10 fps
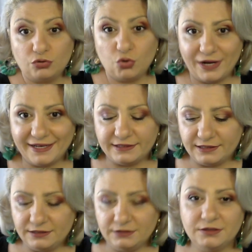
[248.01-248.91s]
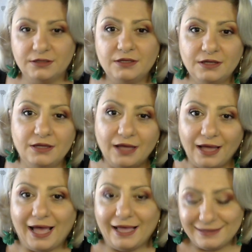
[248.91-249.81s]
correctly.
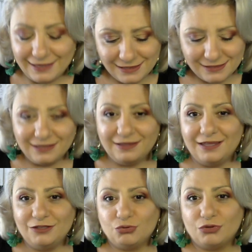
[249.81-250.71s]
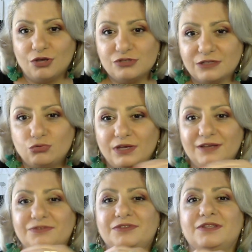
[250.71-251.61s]
At least in, in
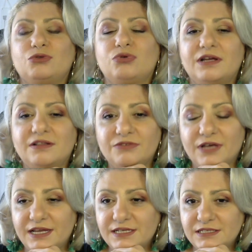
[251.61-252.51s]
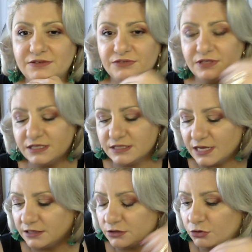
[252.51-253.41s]
2012, 12, I received his
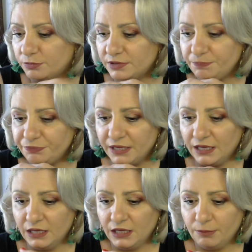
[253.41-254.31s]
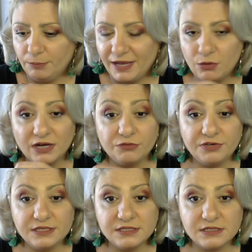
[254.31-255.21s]
signed copy by one of
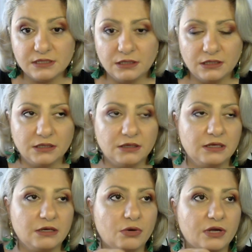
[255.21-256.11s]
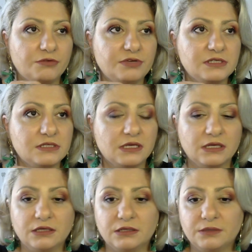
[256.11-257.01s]
his, uh, one of his
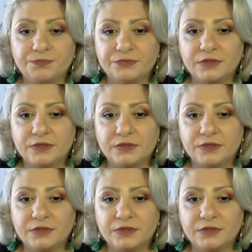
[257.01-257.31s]
um,